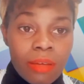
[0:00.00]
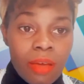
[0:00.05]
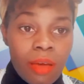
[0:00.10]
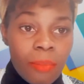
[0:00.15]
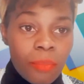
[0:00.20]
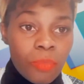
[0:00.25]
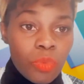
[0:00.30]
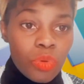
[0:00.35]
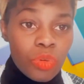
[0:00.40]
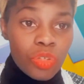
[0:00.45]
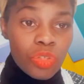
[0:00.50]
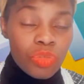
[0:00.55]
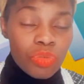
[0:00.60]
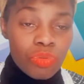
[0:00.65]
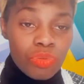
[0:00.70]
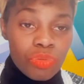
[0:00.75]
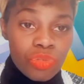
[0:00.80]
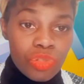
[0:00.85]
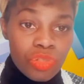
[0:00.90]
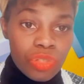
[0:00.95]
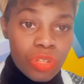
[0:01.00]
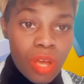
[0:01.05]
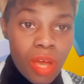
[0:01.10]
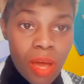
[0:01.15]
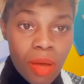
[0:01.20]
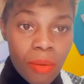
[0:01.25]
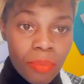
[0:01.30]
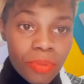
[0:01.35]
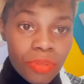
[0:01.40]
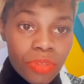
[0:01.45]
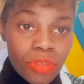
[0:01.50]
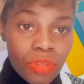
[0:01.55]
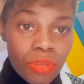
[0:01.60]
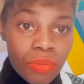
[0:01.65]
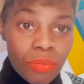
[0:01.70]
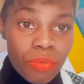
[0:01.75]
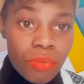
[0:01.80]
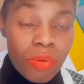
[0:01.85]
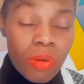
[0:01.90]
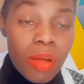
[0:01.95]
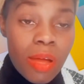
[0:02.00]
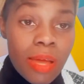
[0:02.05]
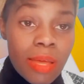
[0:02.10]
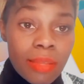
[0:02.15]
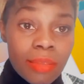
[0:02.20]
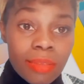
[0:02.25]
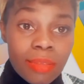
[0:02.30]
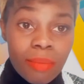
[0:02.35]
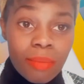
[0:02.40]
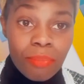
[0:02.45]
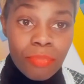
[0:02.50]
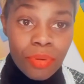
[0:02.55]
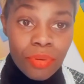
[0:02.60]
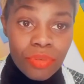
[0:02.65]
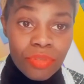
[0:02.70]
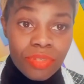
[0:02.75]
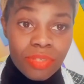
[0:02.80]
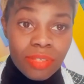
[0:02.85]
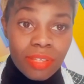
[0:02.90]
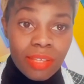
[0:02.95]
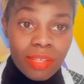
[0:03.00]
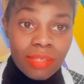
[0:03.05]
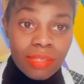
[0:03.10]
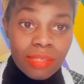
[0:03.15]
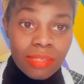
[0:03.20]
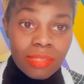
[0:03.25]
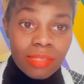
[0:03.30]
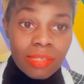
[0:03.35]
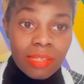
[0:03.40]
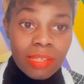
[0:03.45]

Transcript: I'm going to share with you the process